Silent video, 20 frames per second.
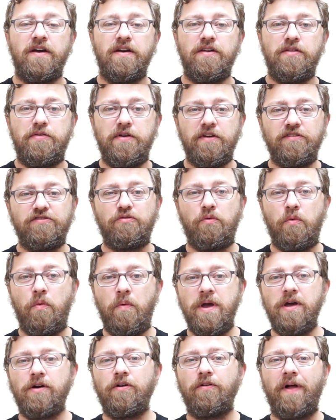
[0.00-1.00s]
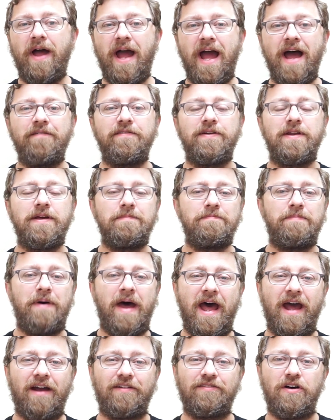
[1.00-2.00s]
This will have an
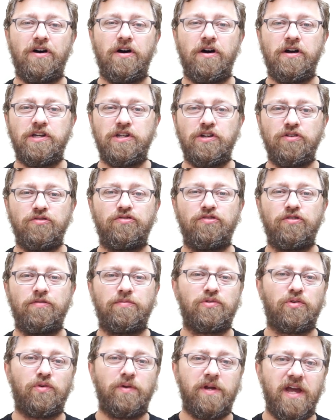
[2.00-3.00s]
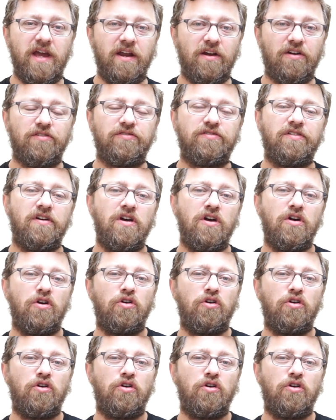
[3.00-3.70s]
impact on YouTube creators